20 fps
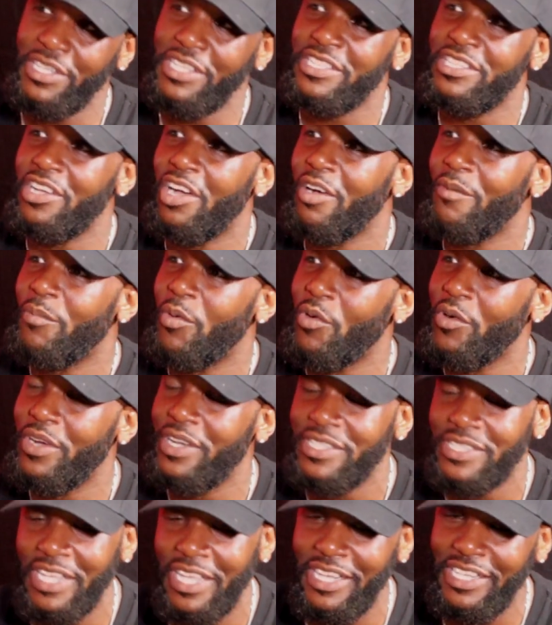these young
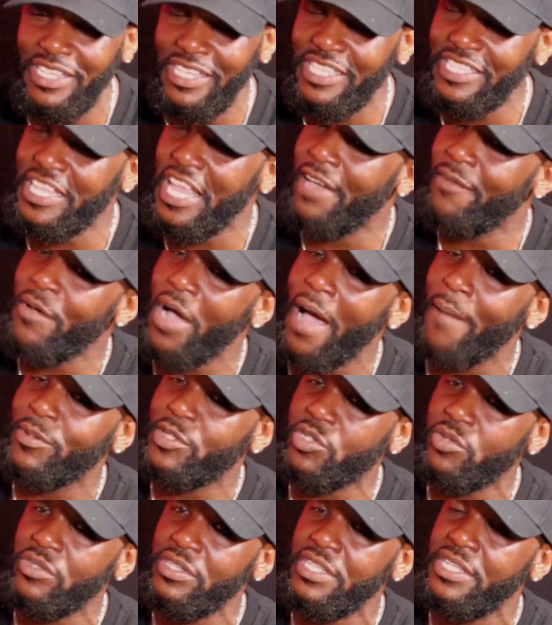boys and just give them an
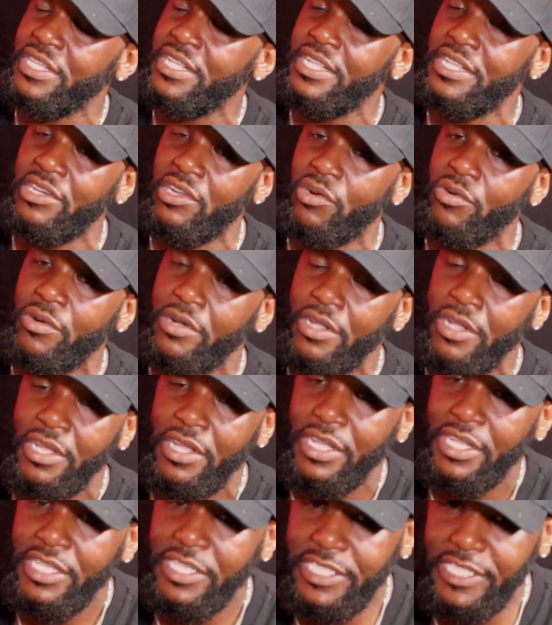opportunity, you know,
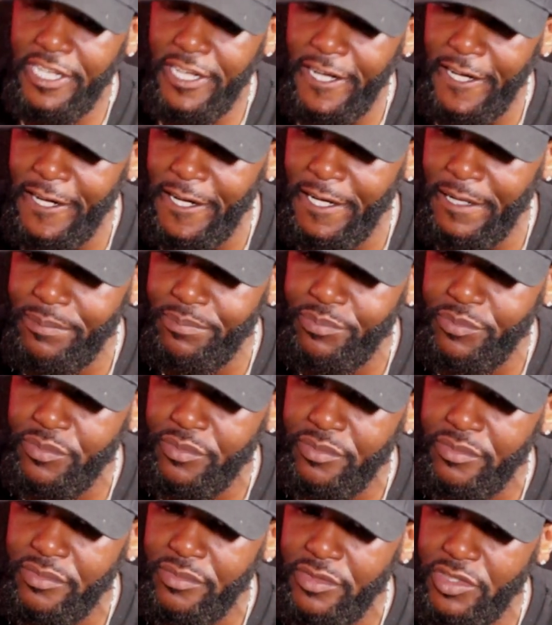
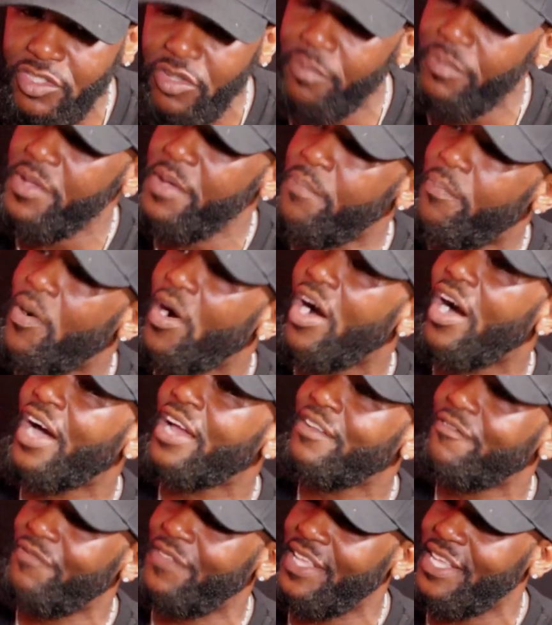to be part of